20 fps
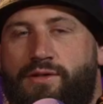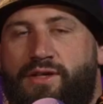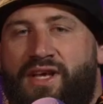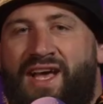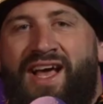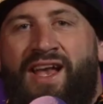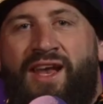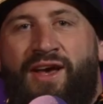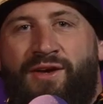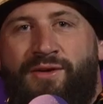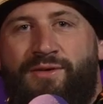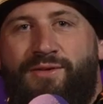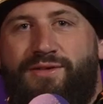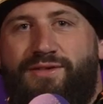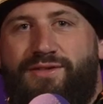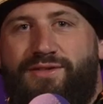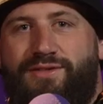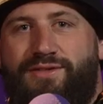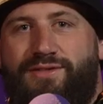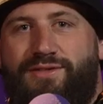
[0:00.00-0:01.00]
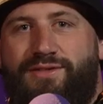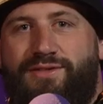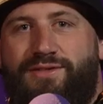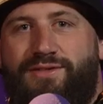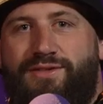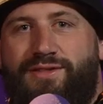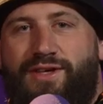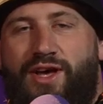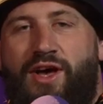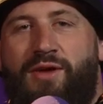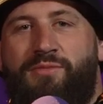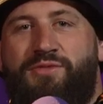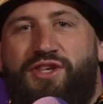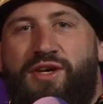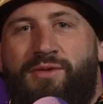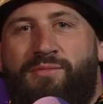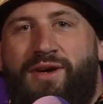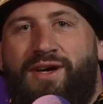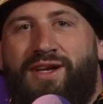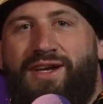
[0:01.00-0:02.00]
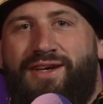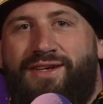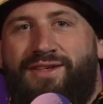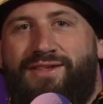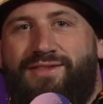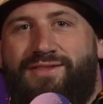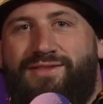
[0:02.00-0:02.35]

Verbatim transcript: Hello, I'm Joe Marler